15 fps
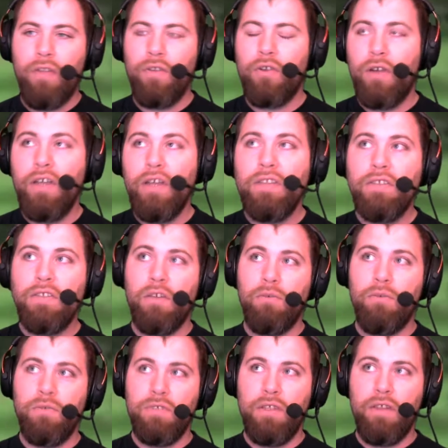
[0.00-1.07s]
the crazy thing
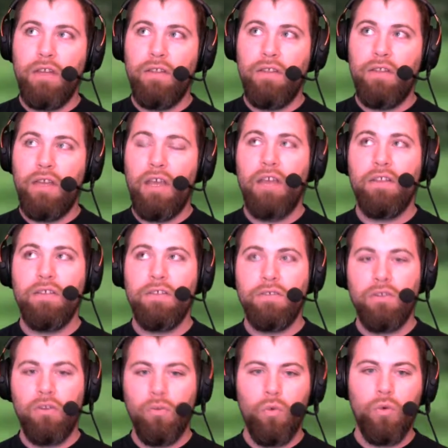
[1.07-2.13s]
was that they had this
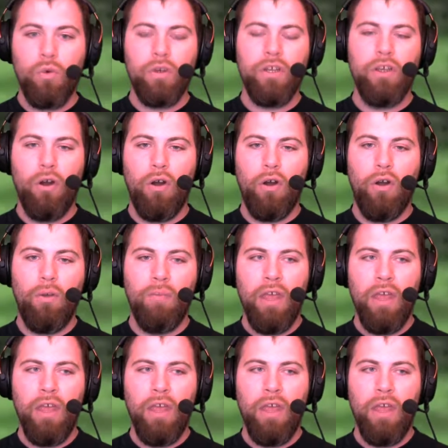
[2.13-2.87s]
little warning call,